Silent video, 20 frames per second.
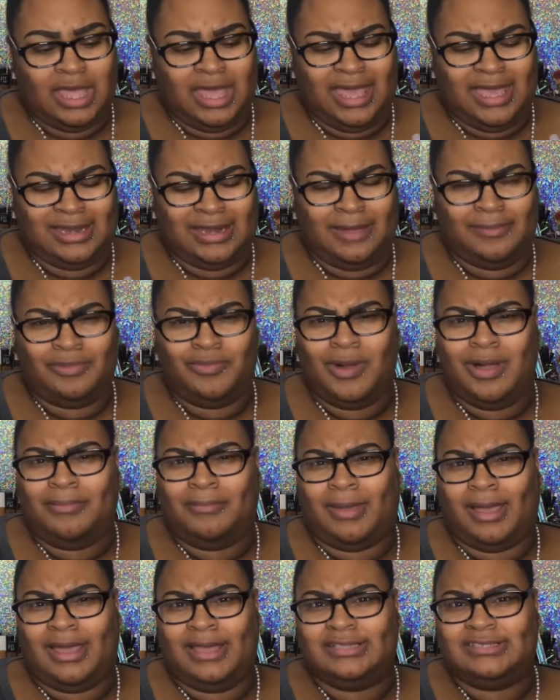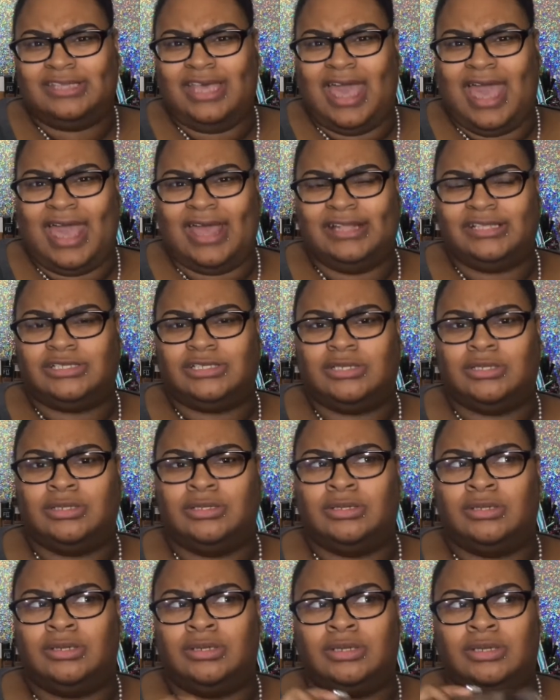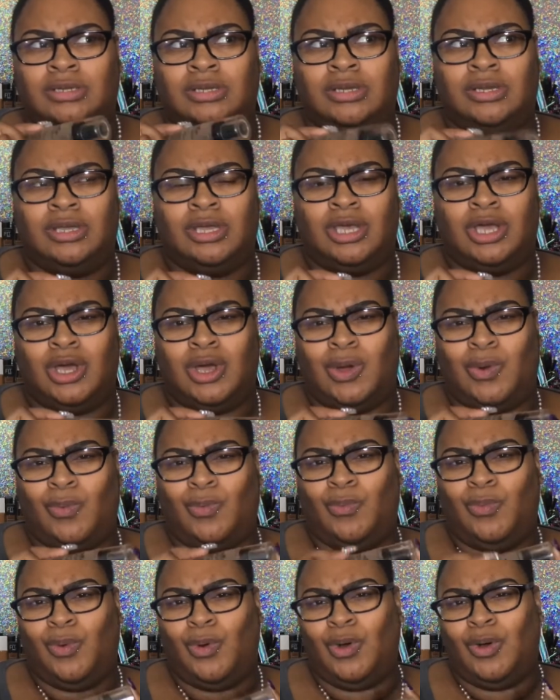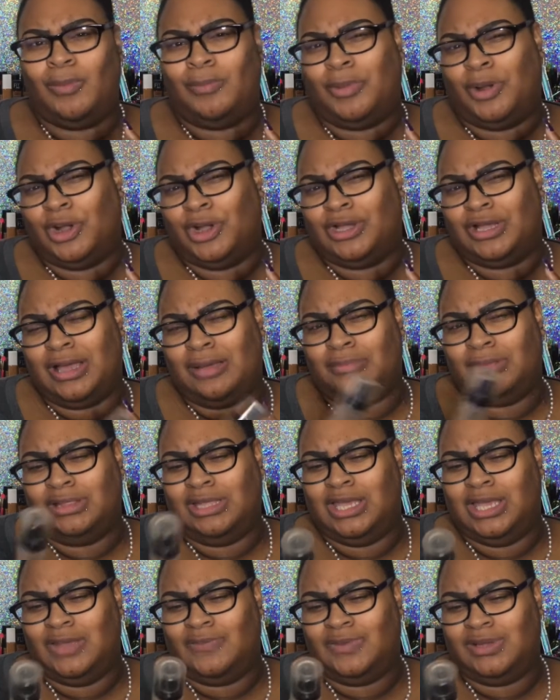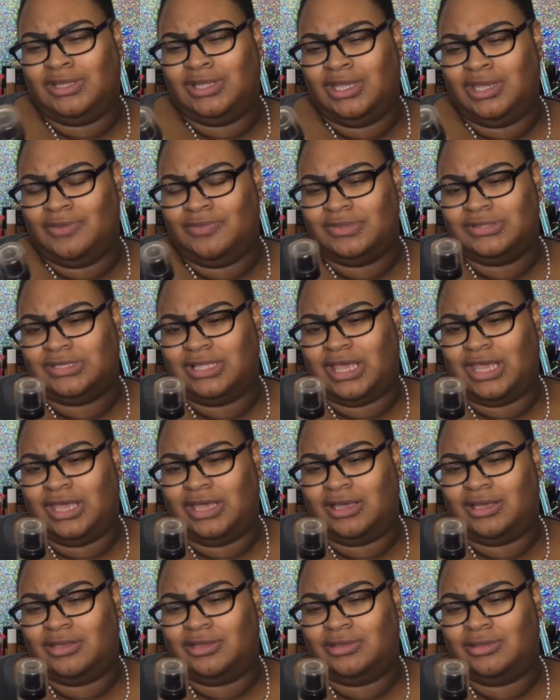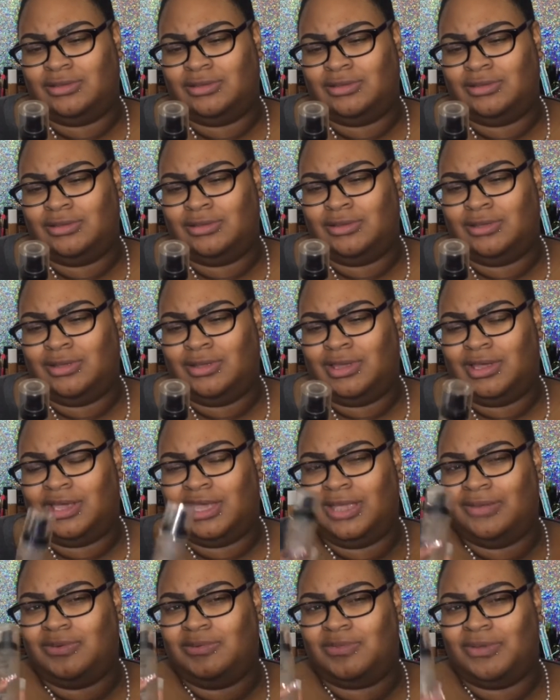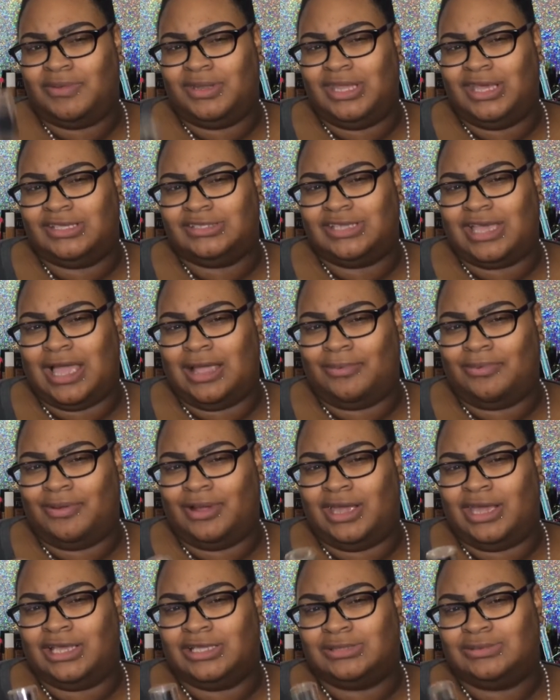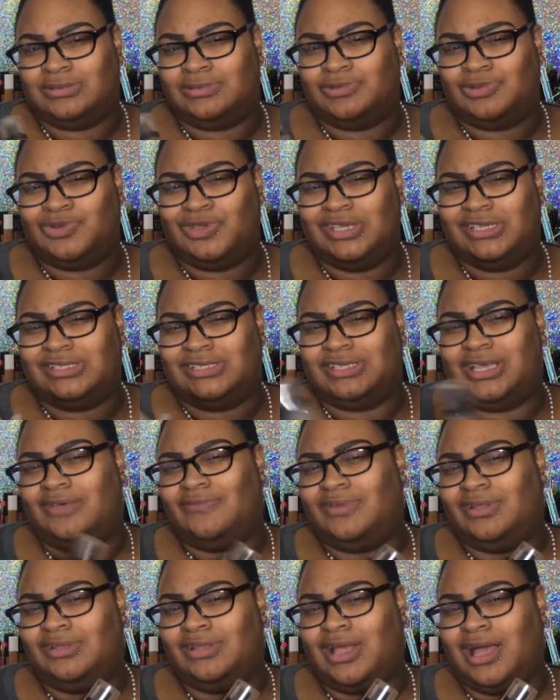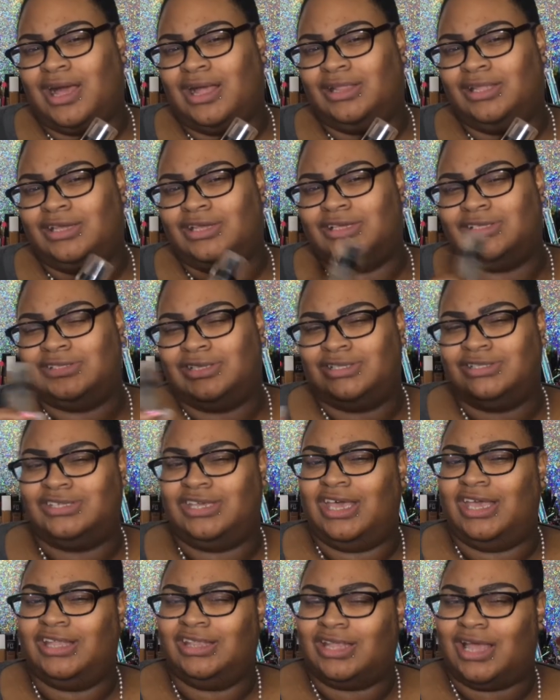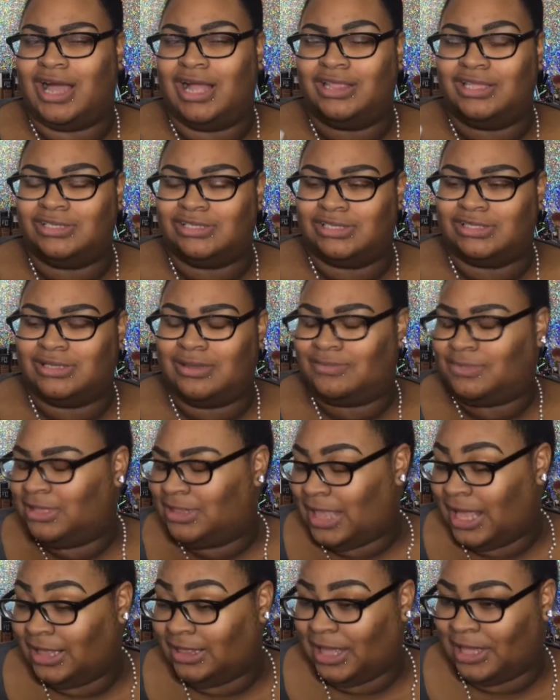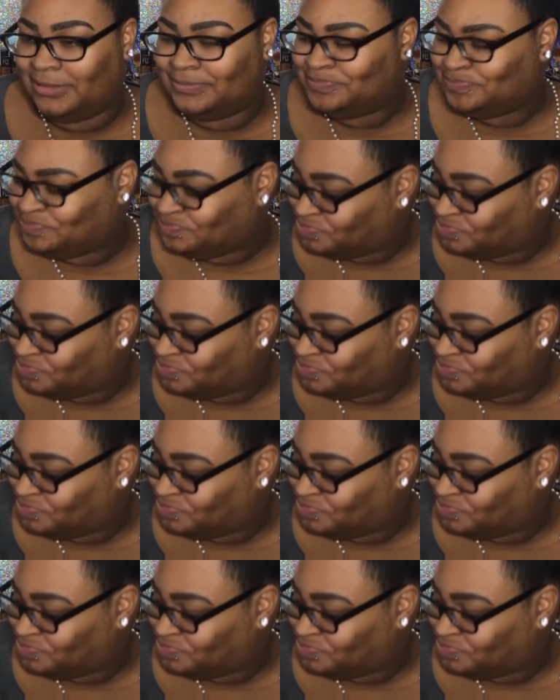And I bought mine at Walmart, I believe. I think it was like, I can't remember the exact price, between $7 and $10 or something like that.